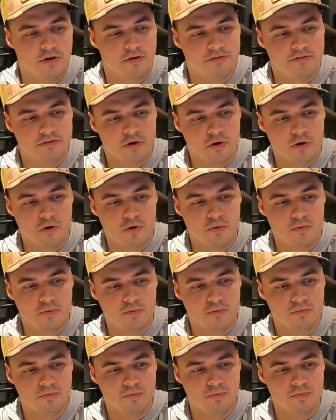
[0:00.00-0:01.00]
So,
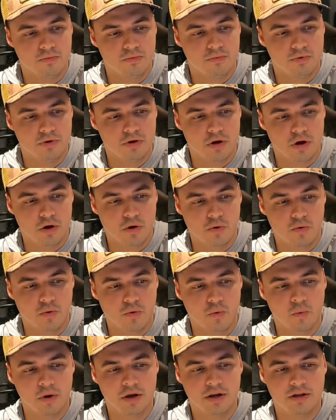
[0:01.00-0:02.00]

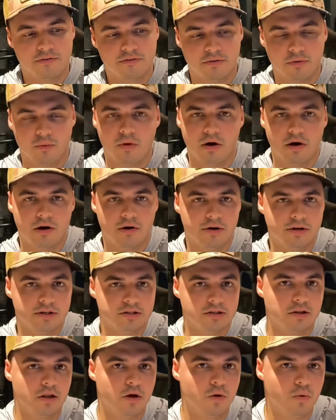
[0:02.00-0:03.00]
what if the water
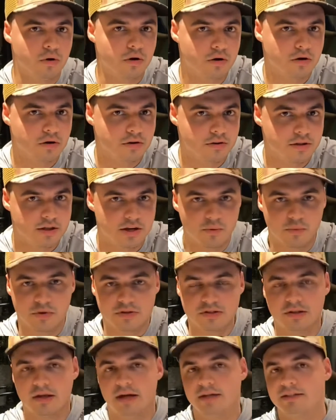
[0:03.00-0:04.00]
is lower than it
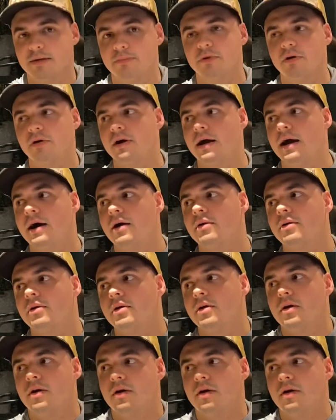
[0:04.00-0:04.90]
was the last time you were out?